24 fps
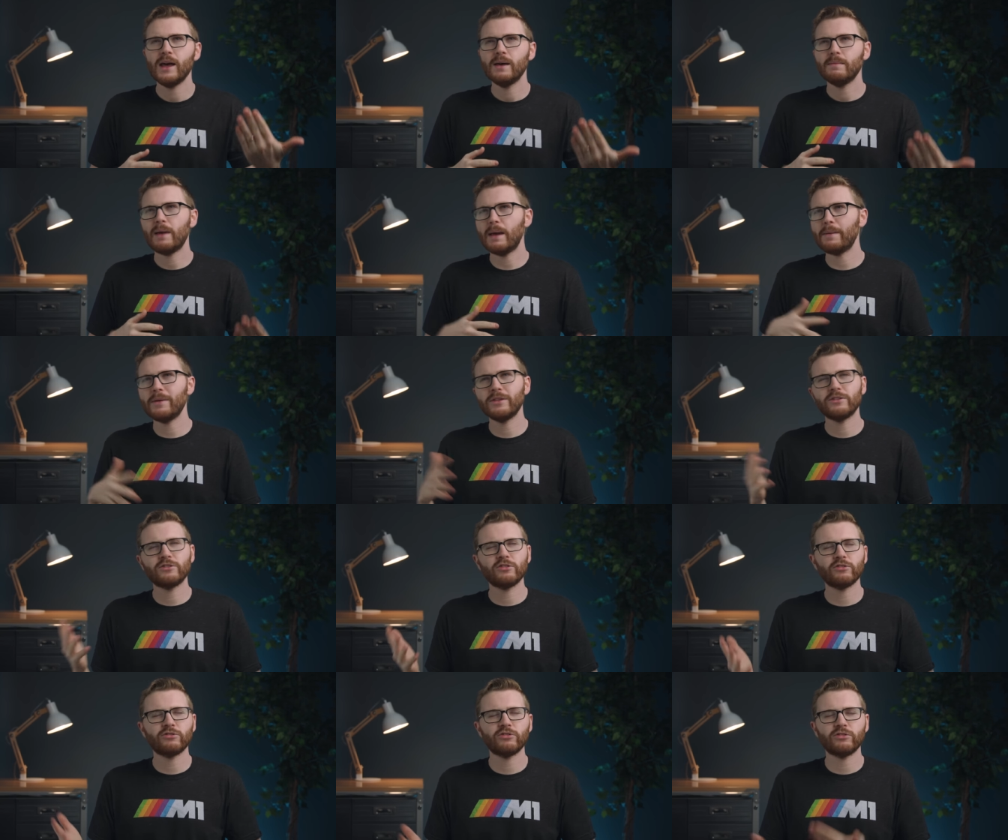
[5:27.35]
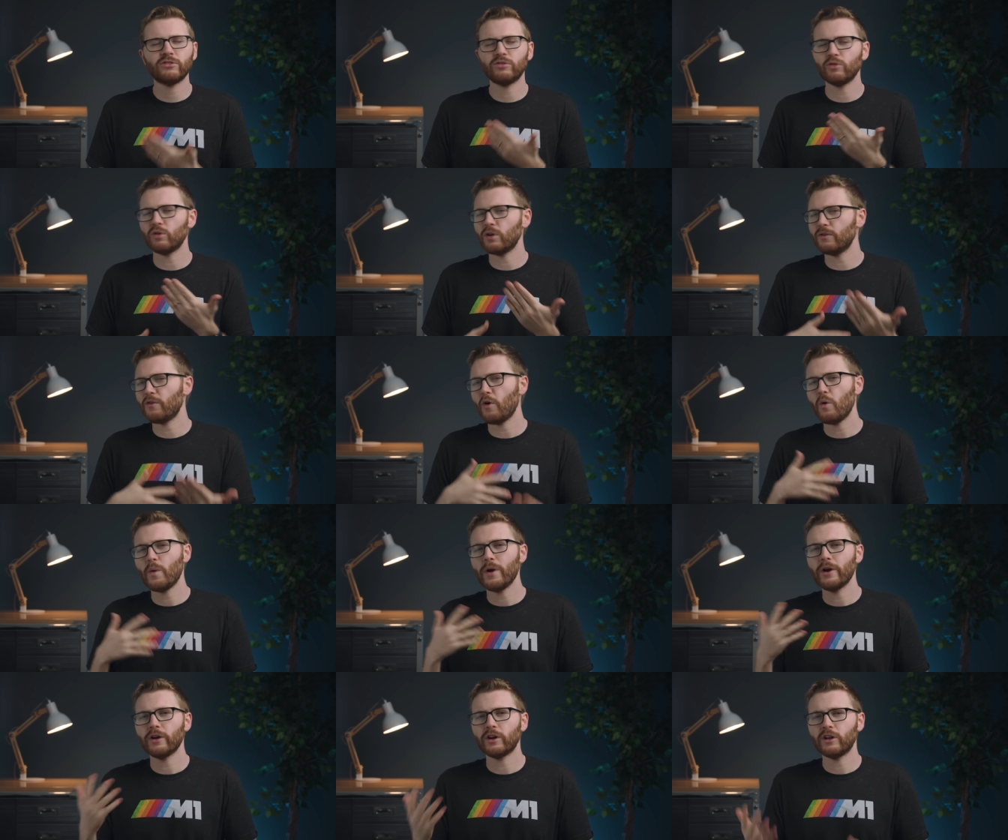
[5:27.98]
Maybe it's just sort of a
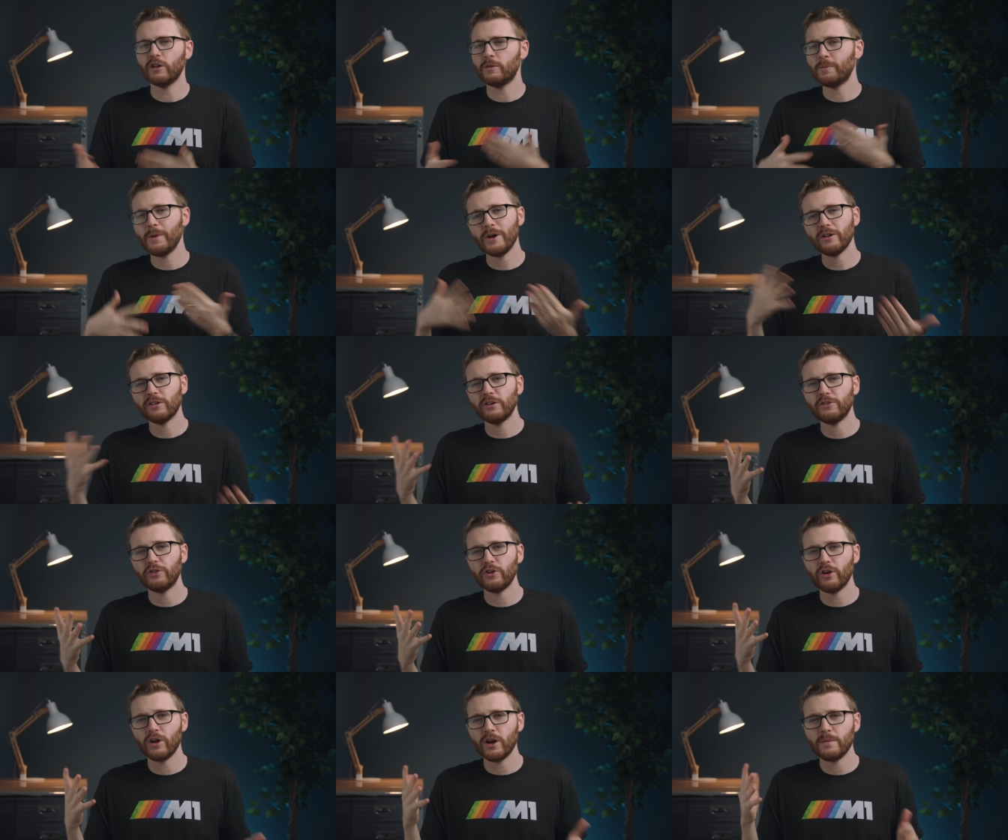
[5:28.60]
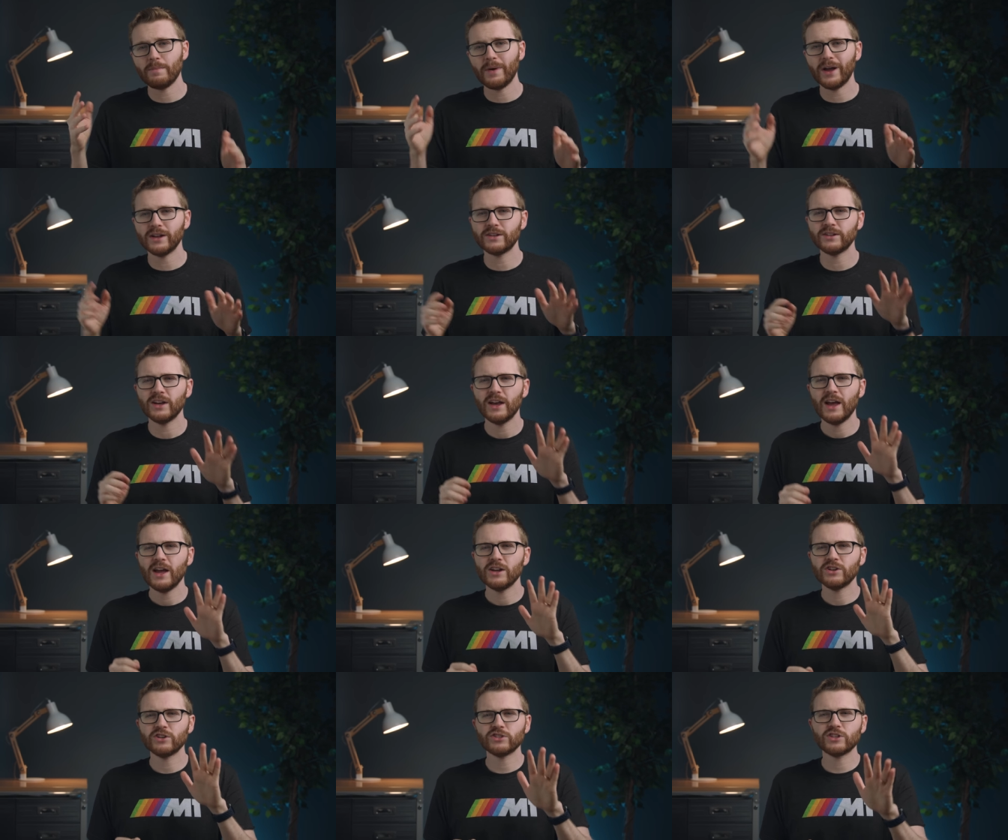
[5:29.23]
weird conspiracy theory, but
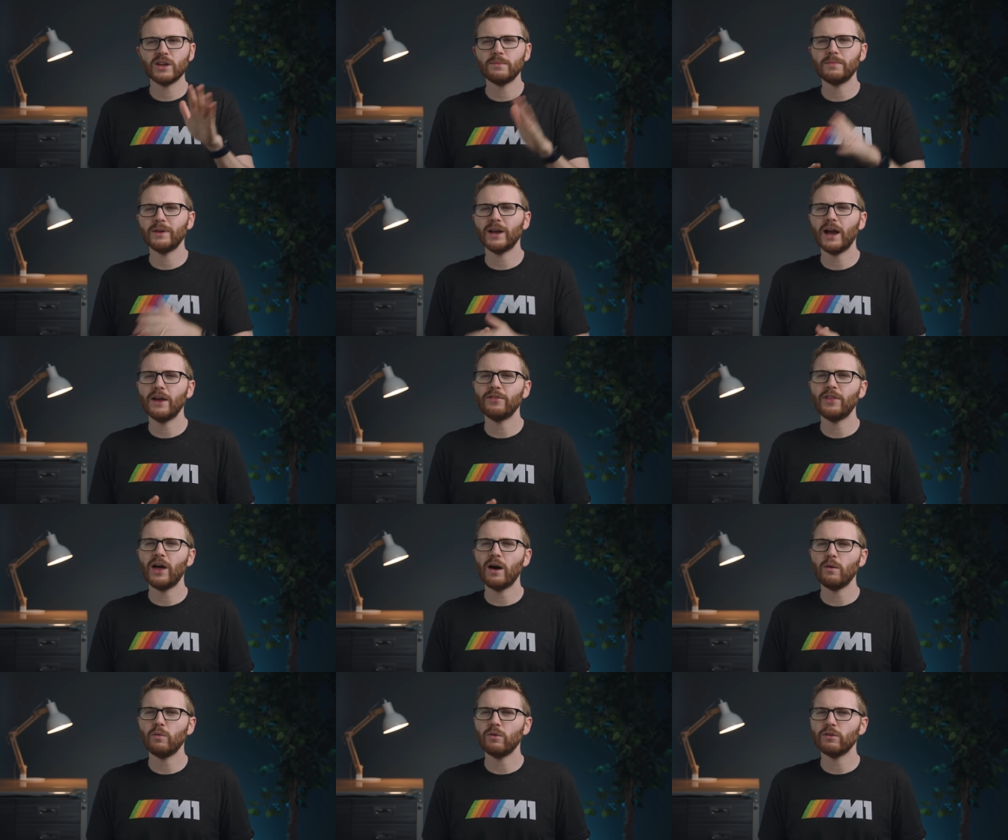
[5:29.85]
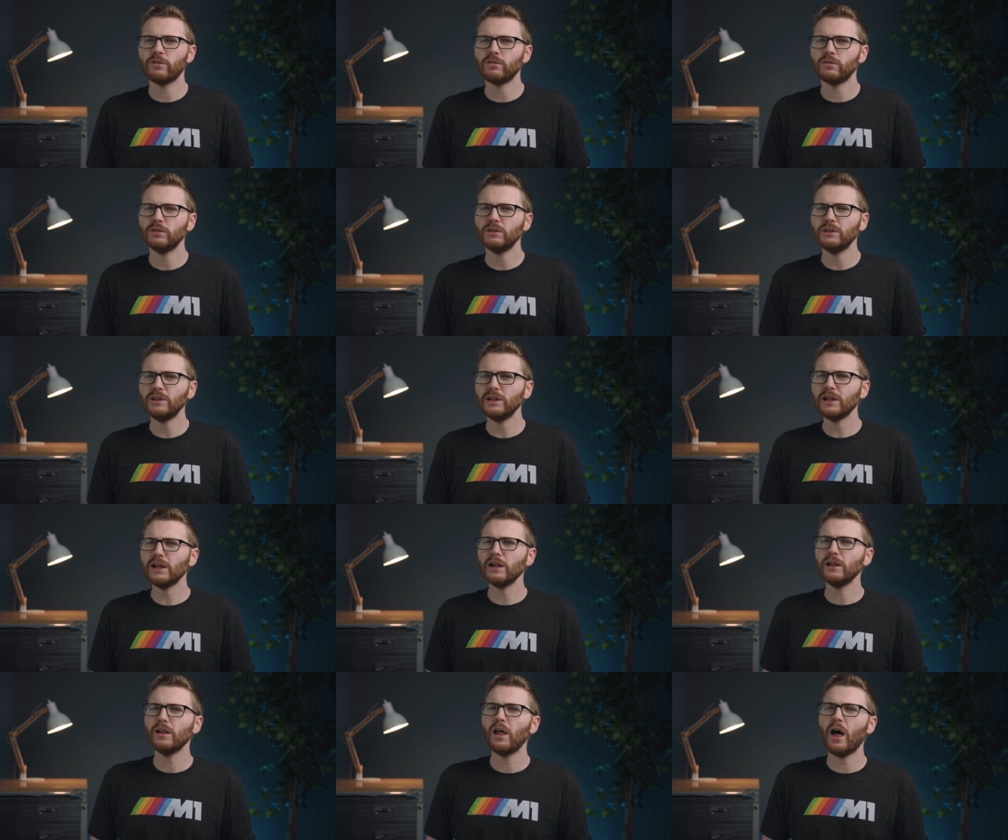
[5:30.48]
just something I thought was a
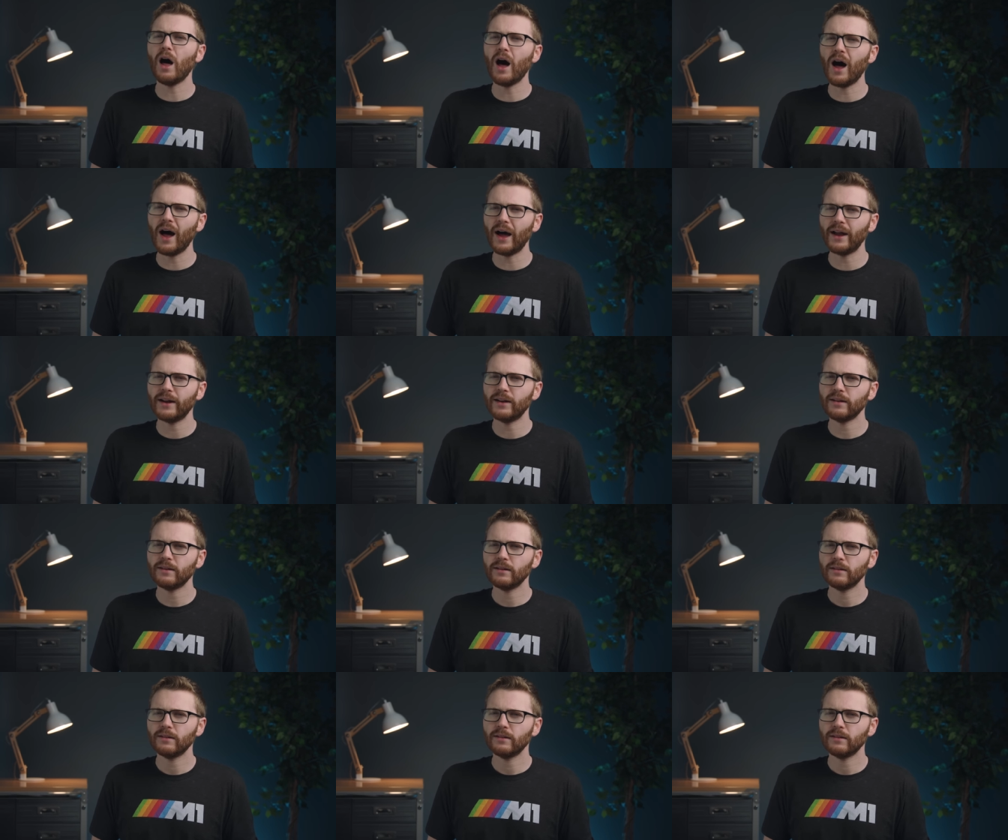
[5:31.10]
little odd.